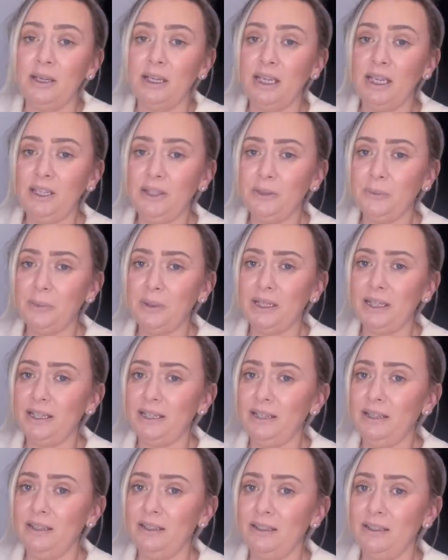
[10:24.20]
either
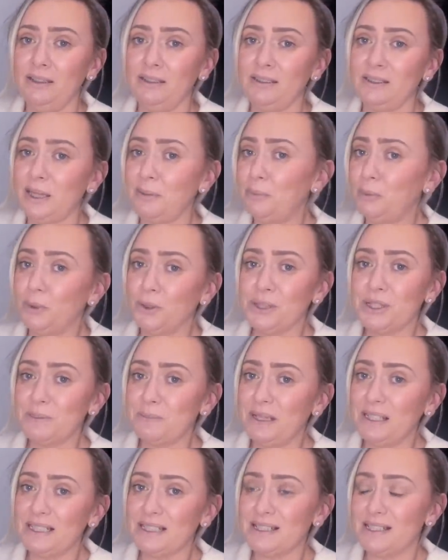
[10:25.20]
way they both
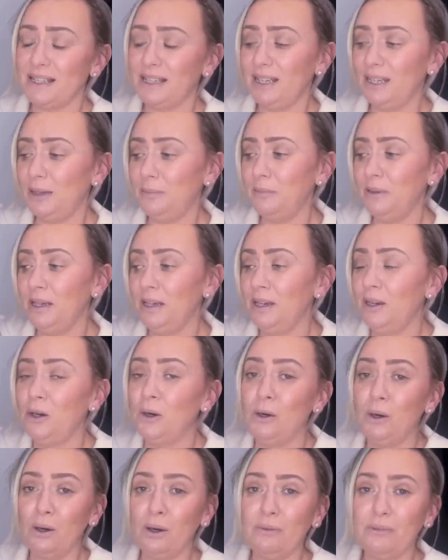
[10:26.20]
smell the same.
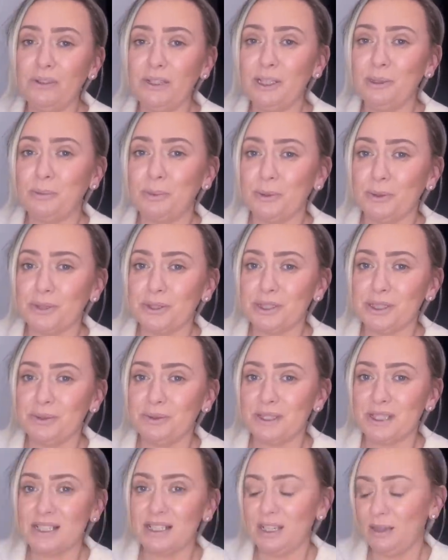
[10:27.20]
Hopefully, they both do
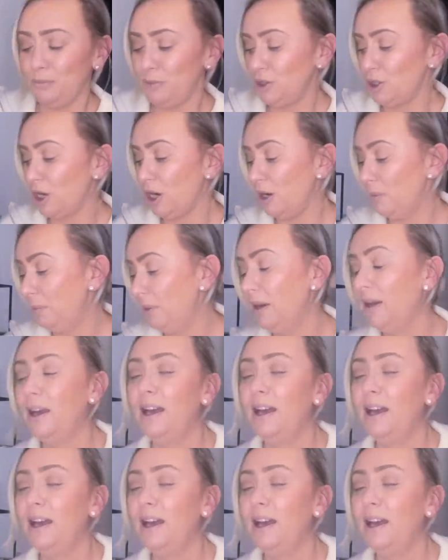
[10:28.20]
the same job.